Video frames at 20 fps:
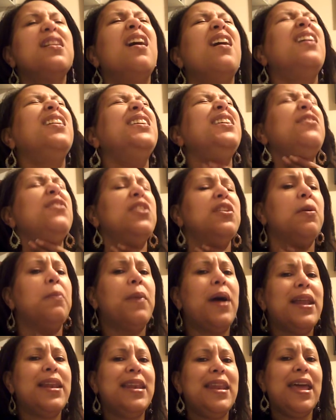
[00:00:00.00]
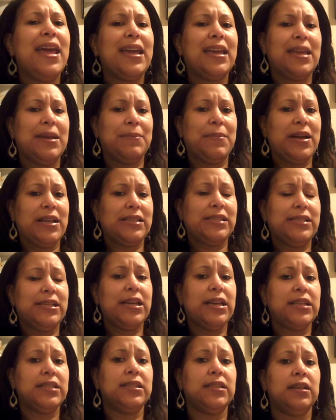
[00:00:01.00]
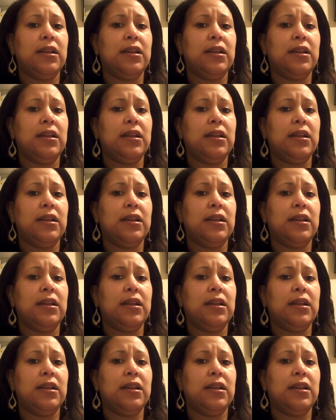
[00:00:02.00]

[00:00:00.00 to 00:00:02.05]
all even on my neck and my chest,